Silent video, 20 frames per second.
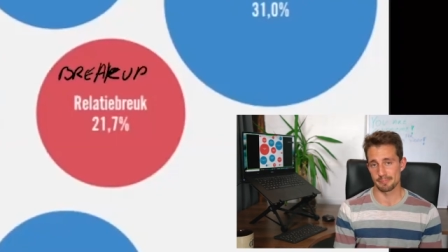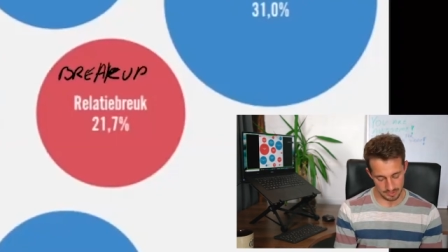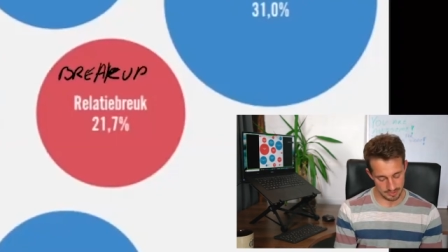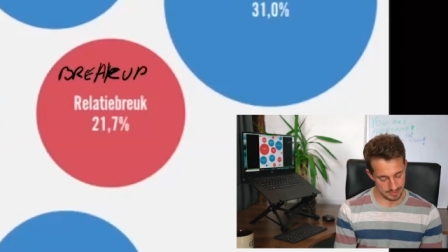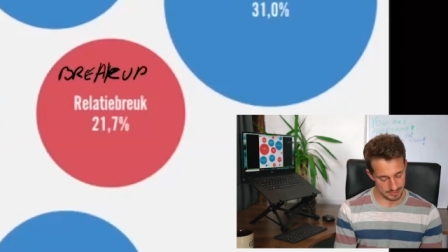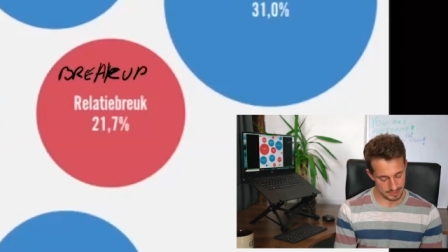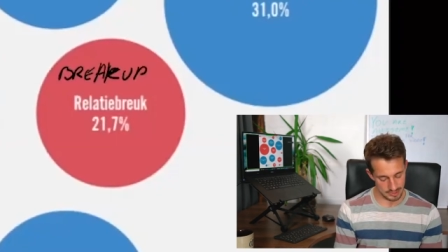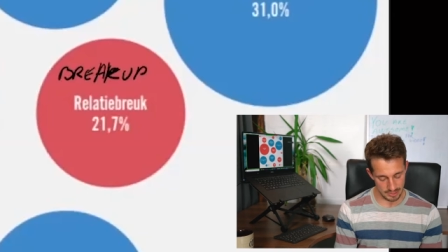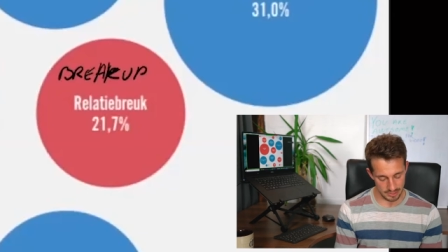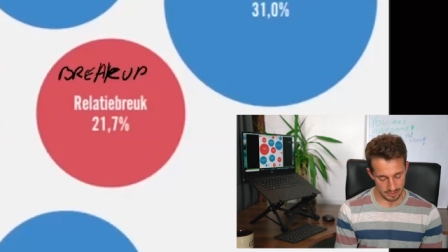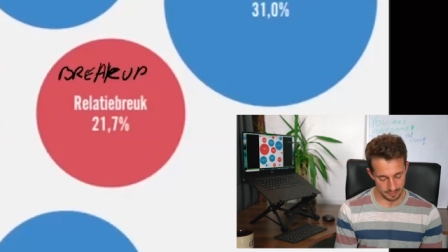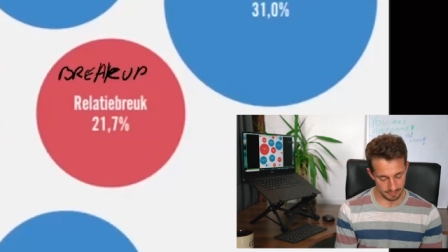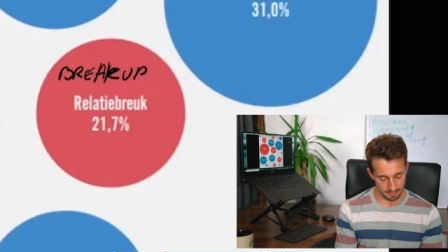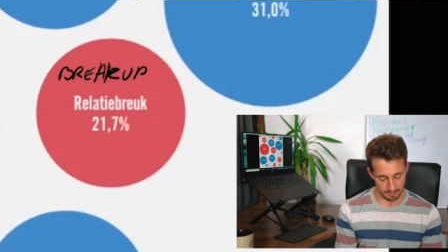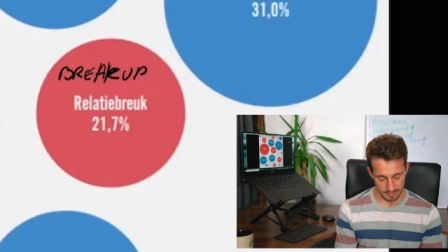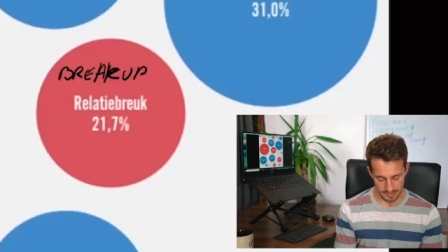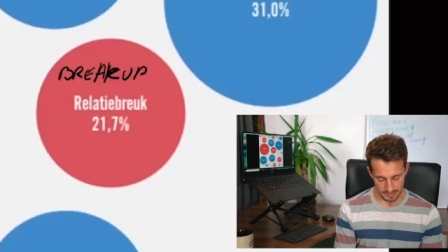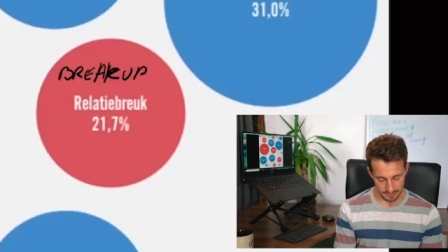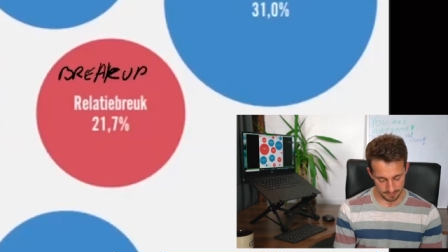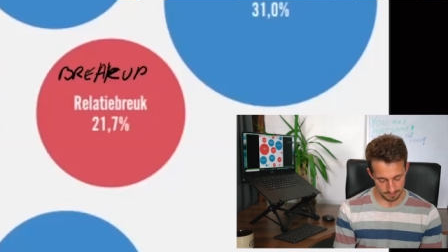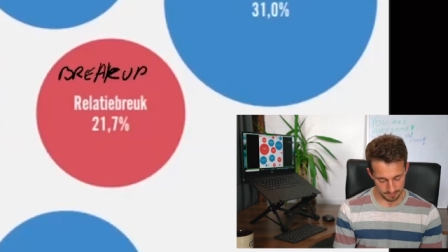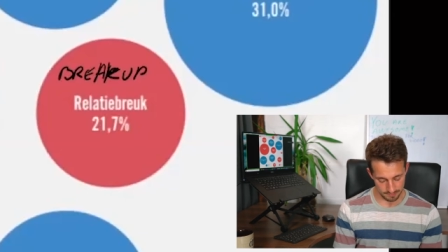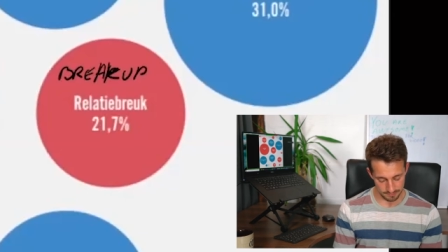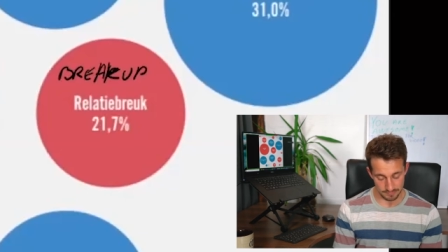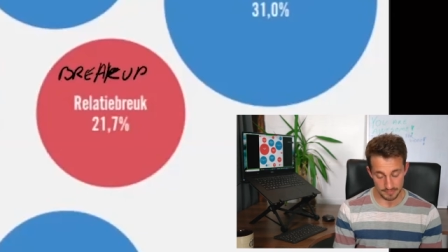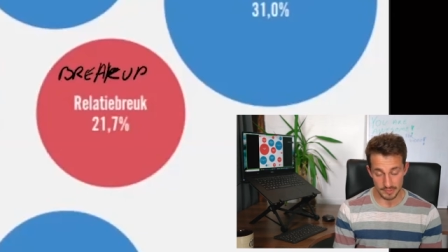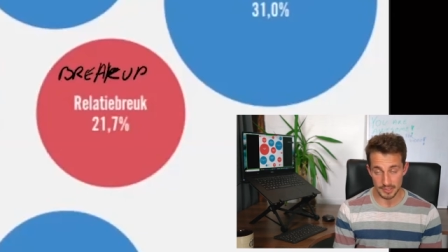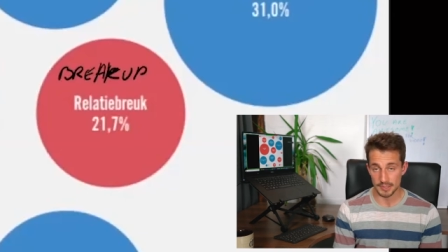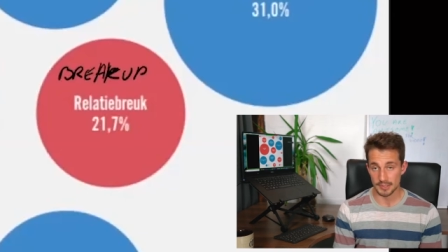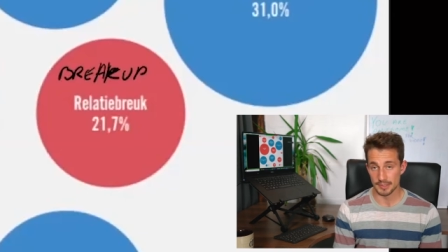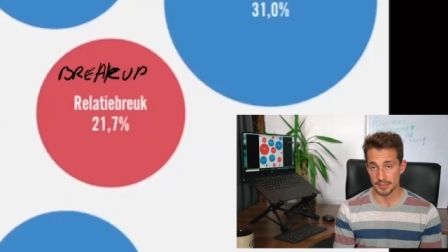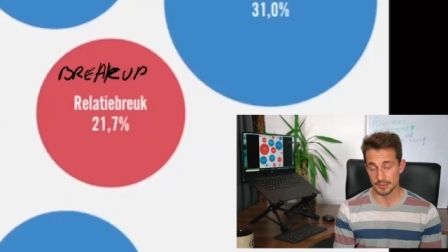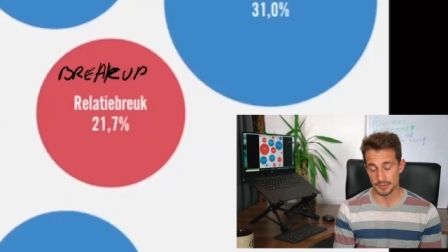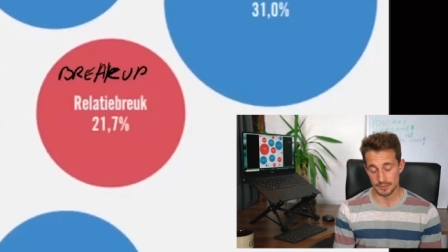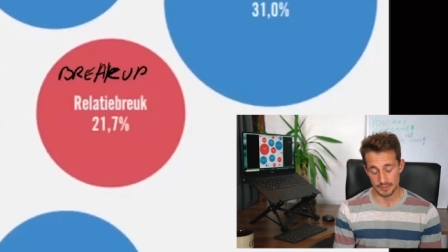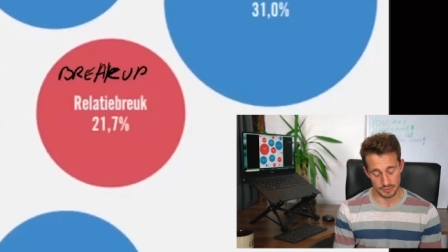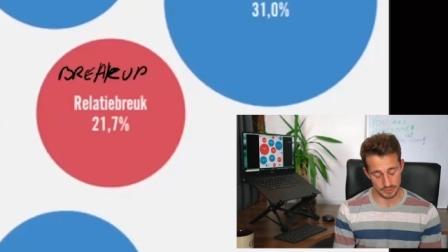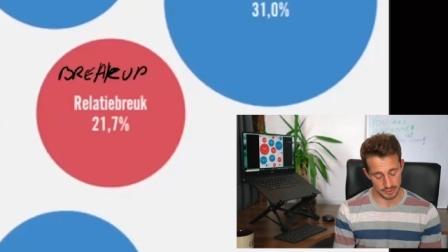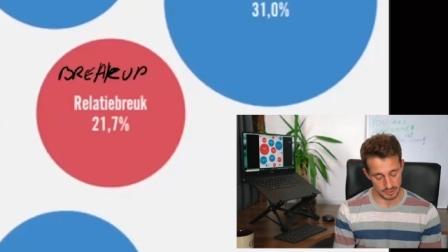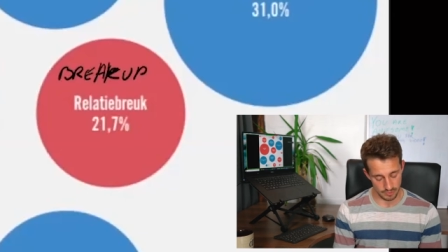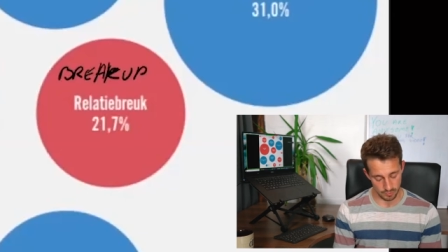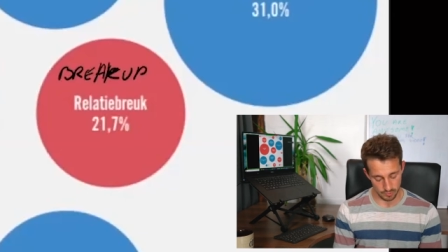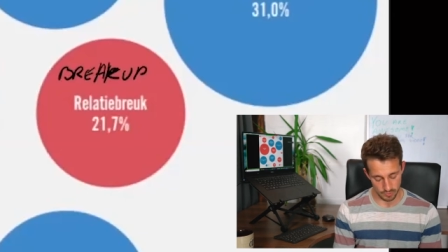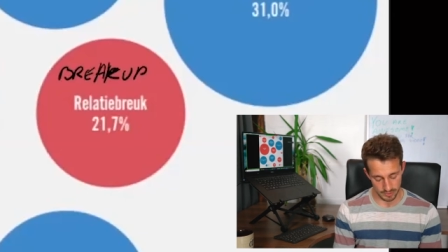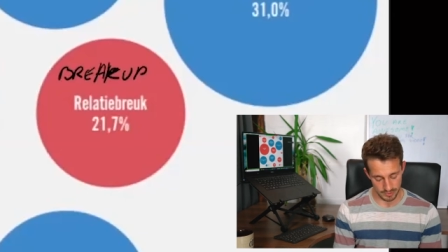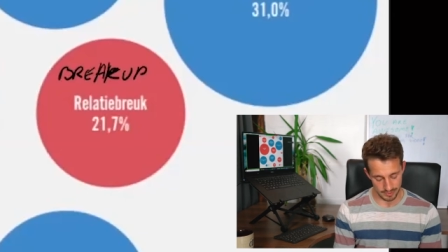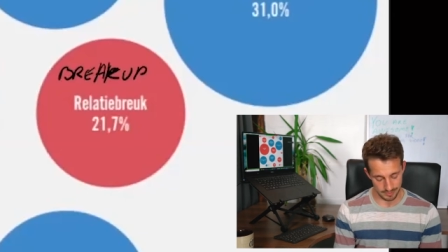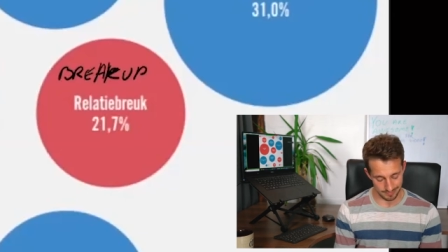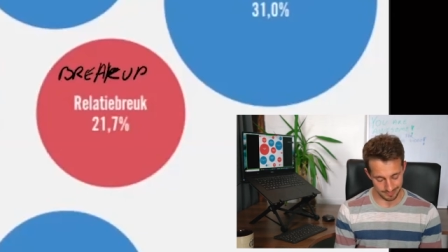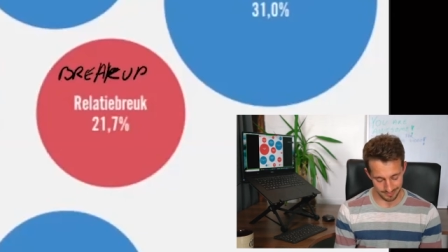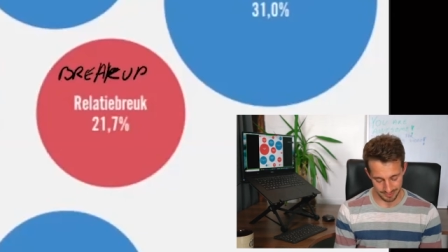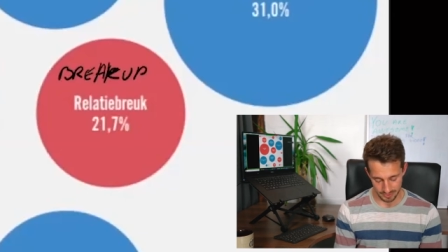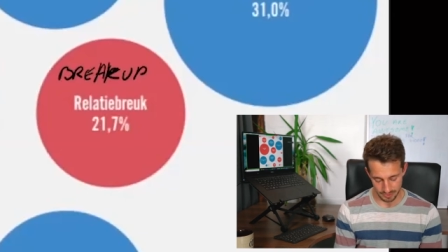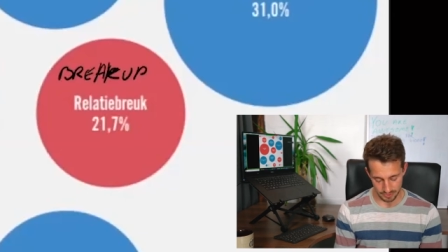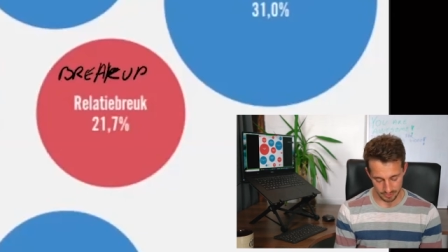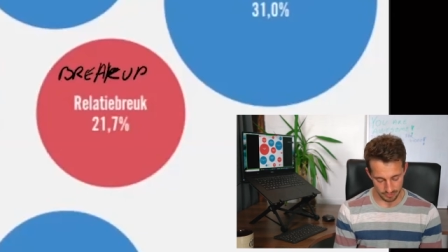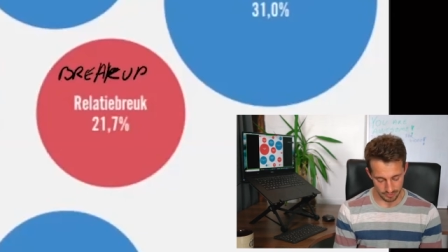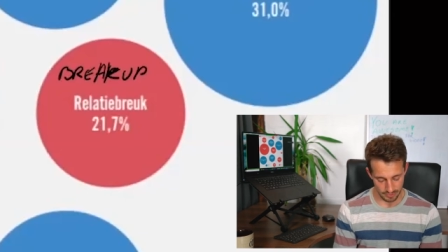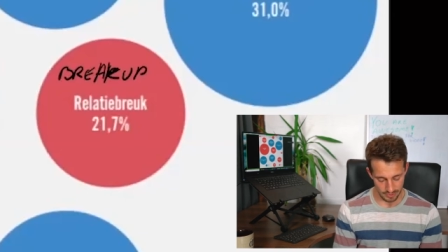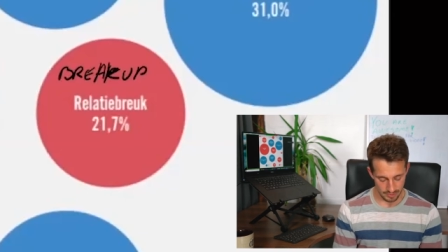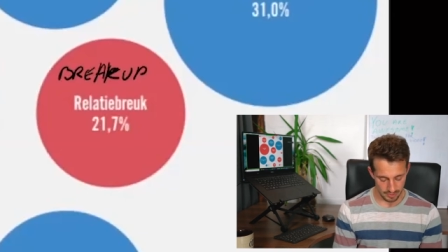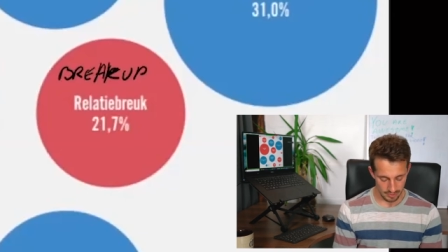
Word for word: does a lot of pain uh, to someone, and you know,